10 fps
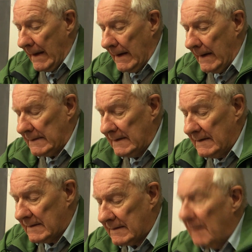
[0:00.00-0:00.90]
And
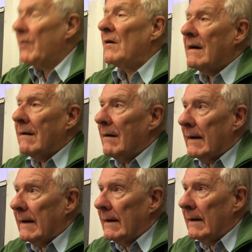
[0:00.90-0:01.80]
it's
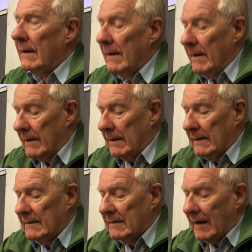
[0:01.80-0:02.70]
symbolically,
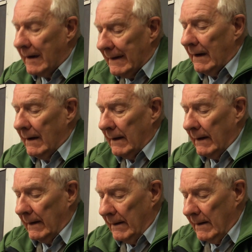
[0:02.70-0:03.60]
is
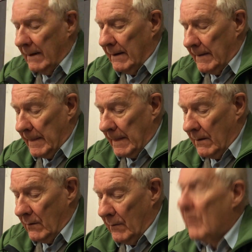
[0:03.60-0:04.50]
clearly
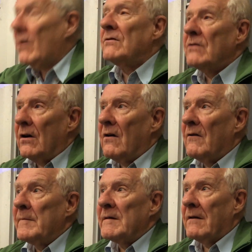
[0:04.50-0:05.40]
a murder
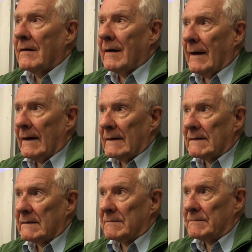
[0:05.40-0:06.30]
of middle
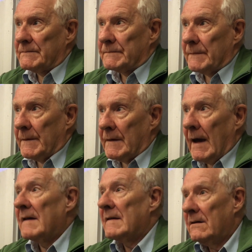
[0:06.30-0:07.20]
class. The
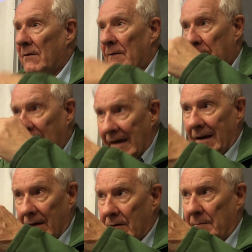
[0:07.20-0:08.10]
idea of
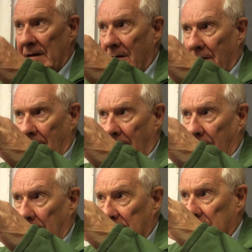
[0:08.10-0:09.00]
kill the middle
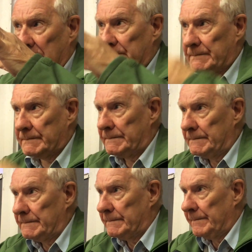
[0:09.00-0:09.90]

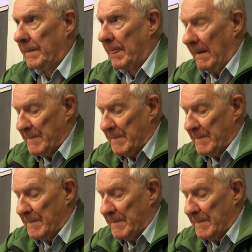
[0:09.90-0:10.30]
class.